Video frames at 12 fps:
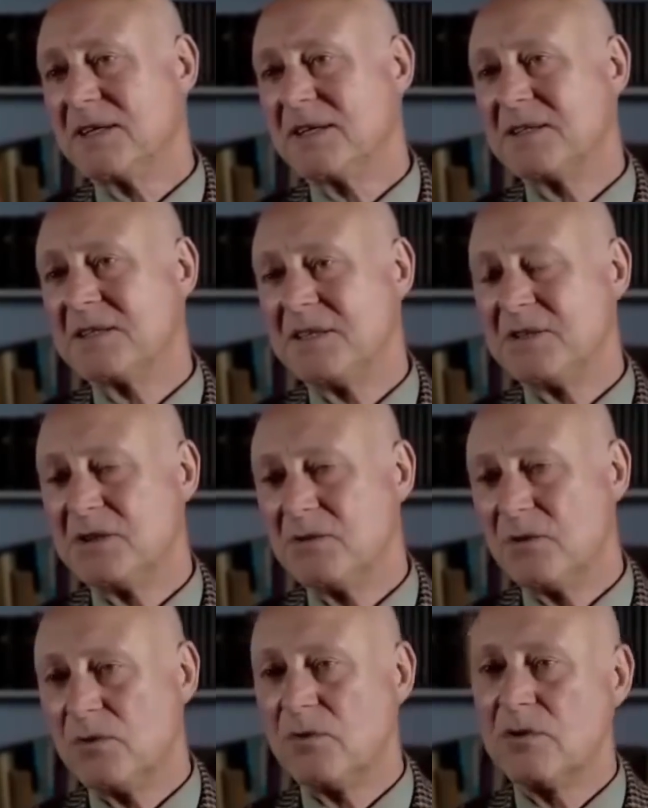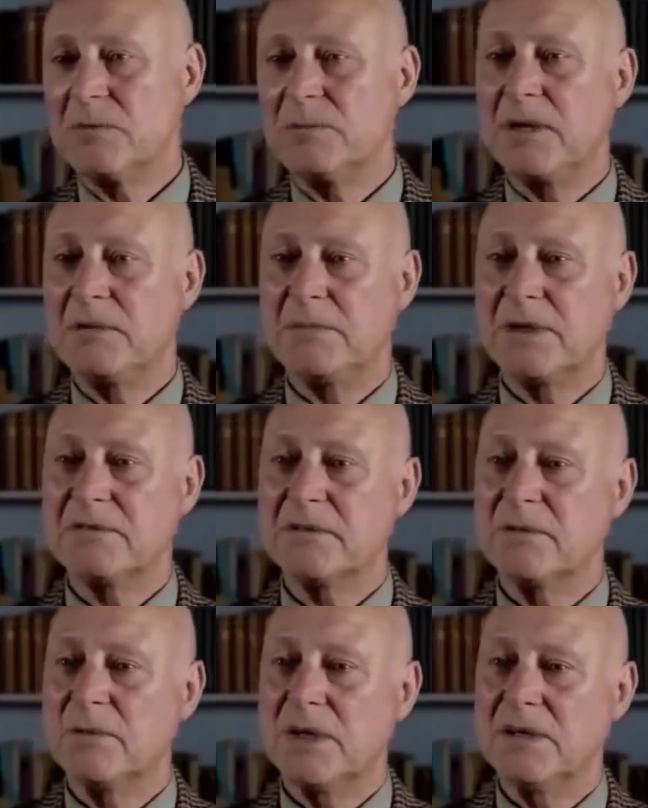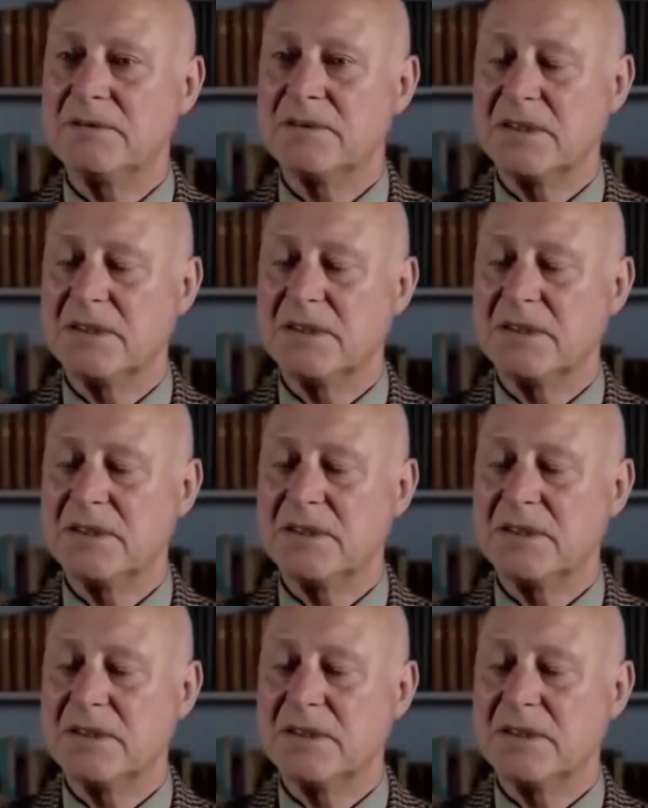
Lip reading: they teach you all about microwaves